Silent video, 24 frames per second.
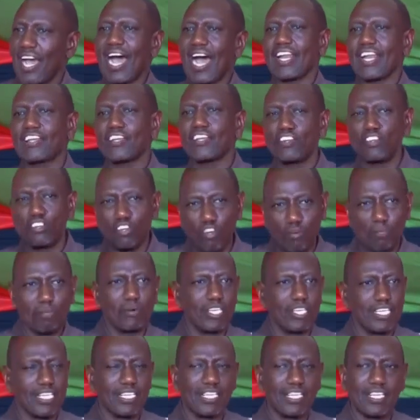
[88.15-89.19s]
And
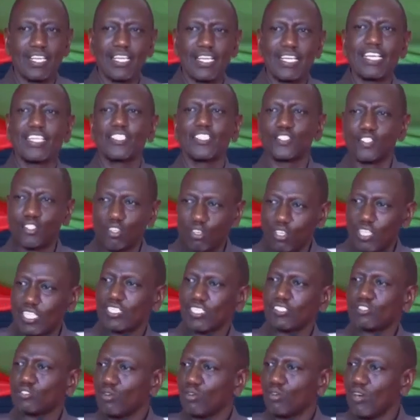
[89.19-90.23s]
nobody is
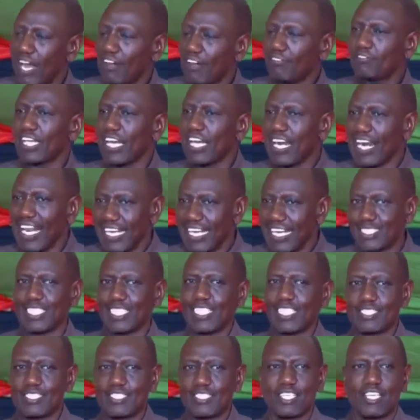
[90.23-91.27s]
going to have the
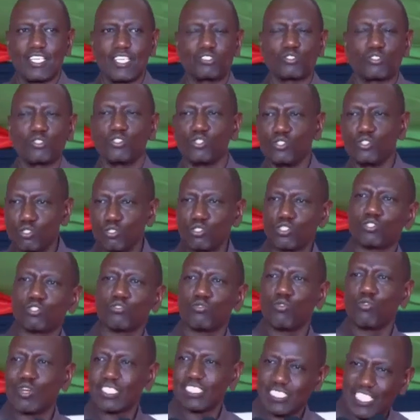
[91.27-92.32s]
license to use
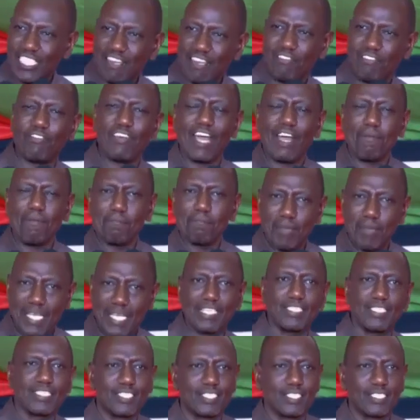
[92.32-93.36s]
whatever
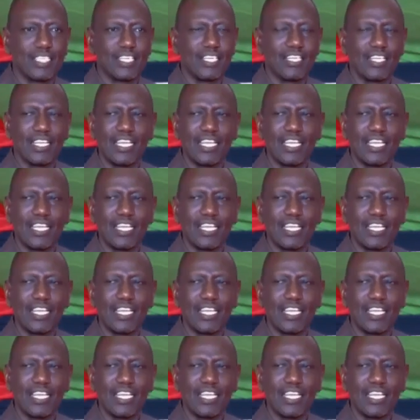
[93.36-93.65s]
means,